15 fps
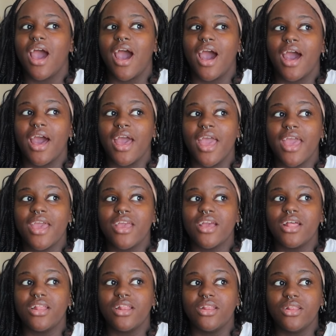
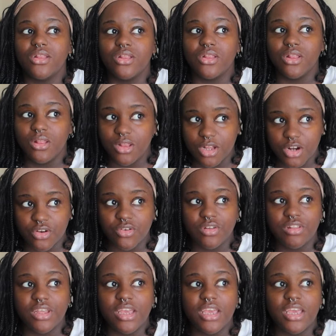I
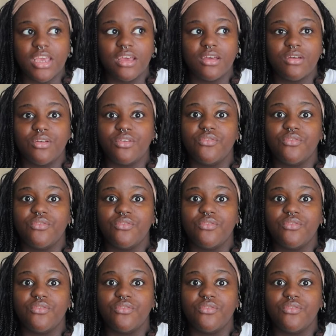literally